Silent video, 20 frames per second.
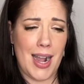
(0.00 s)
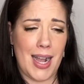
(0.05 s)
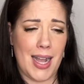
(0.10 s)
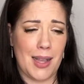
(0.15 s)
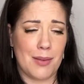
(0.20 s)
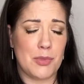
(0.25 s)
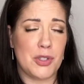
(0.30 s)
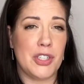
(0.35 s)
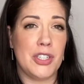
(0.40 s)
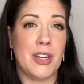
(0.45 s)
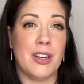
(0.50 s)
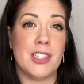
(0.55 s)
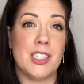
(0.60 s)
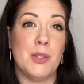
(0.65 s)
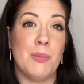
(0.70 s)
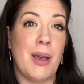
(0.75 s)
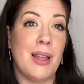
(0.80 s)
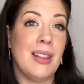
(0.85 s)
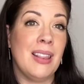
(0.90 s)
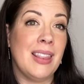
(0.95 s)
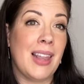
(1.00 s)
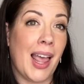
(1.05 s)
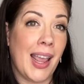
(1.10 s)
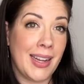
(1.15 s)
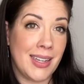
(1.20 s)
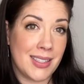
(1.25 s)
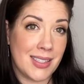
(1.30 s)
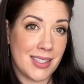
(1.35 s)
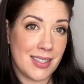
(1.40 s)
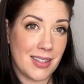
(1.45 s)
She talks about
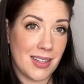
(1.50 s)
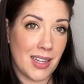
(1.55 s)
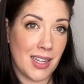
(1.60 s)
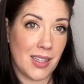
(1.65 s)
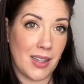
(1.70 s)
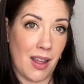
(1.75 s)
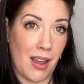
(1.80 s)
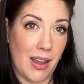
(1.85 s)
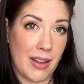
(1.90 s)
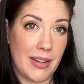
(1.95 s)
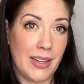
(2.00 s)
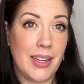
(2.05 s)
light a lot.